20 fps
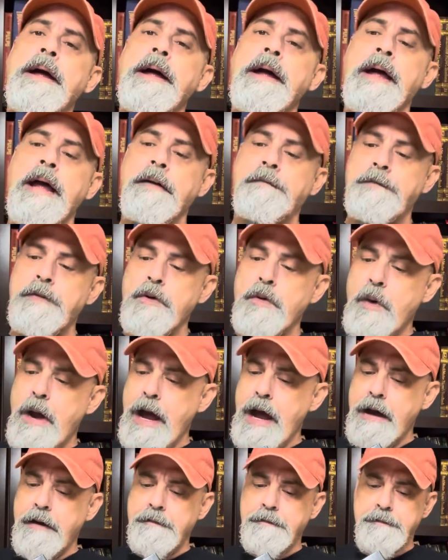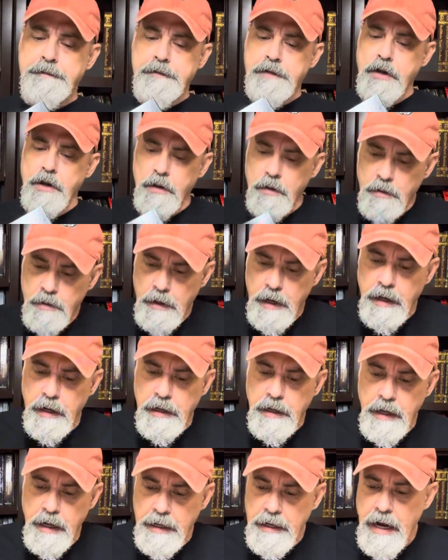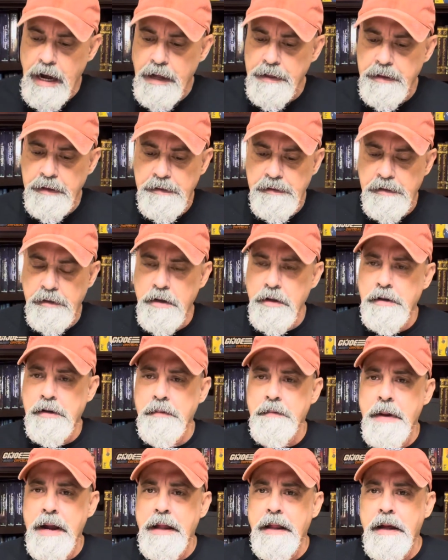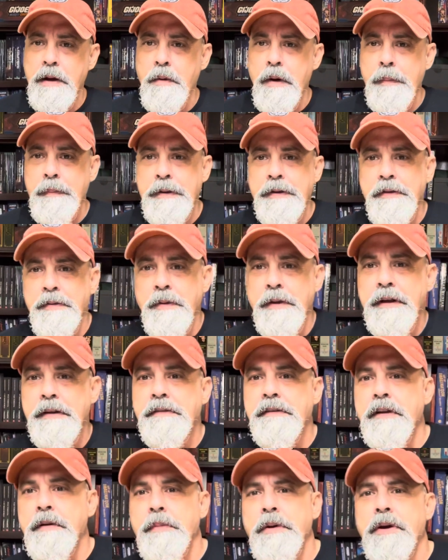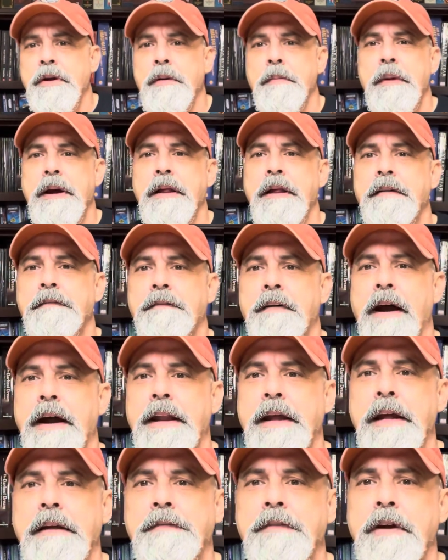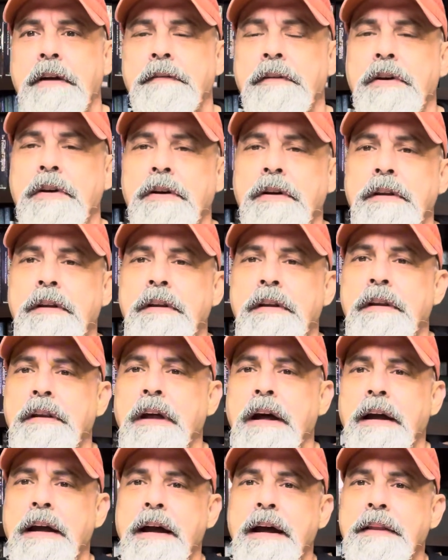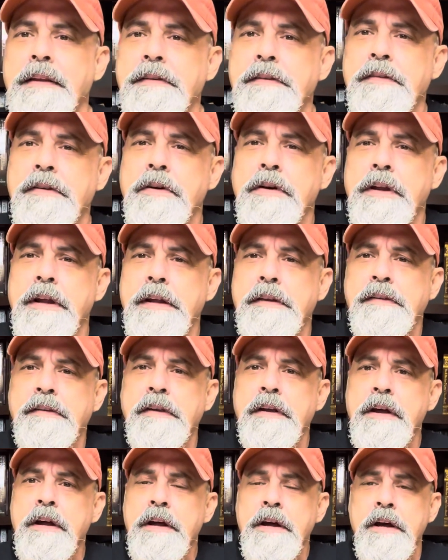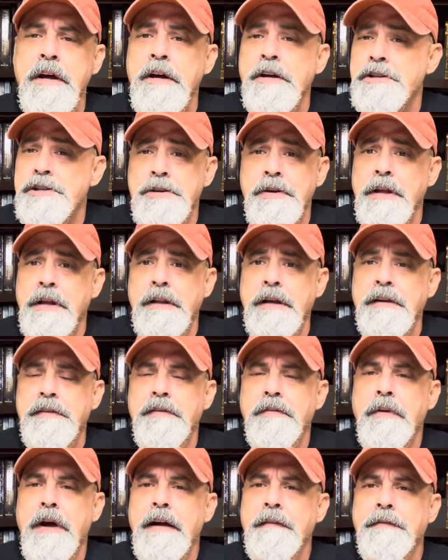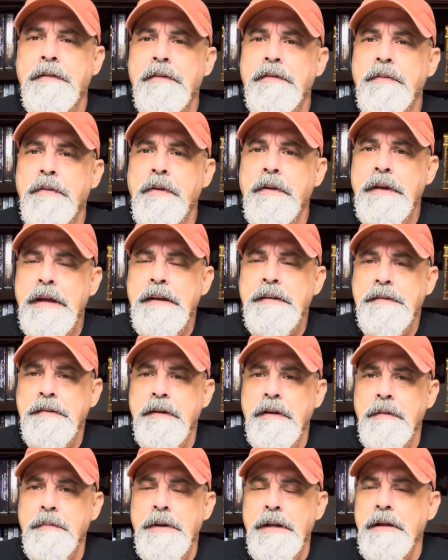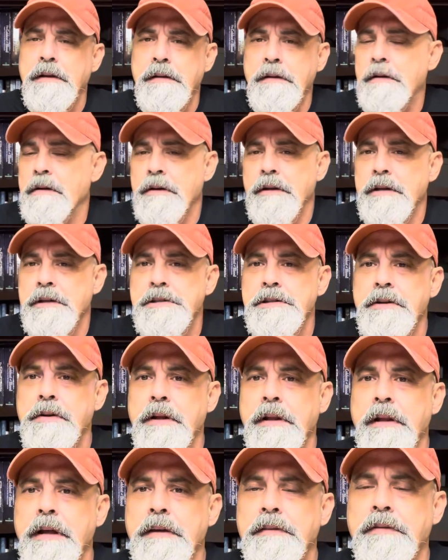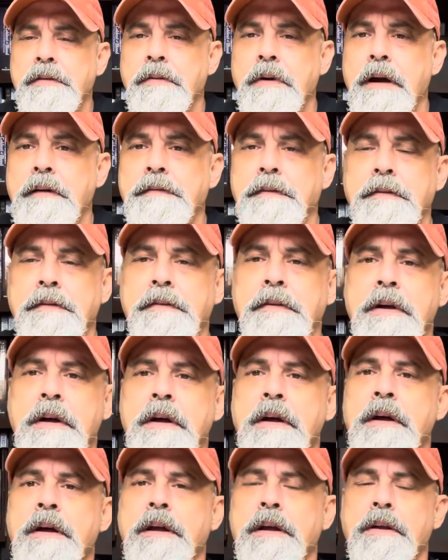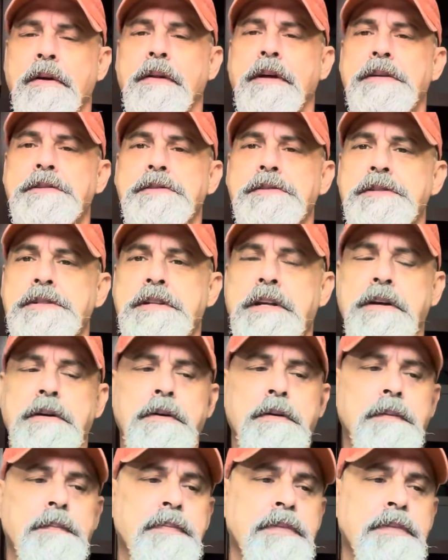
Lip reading: if you have, a guy that's good in melee weapons, well, he's going to be good at melee fighting. If you have a guy that's good at shooting laser rifles, well, he's going to be good at shooting laser rifles. That's your skill.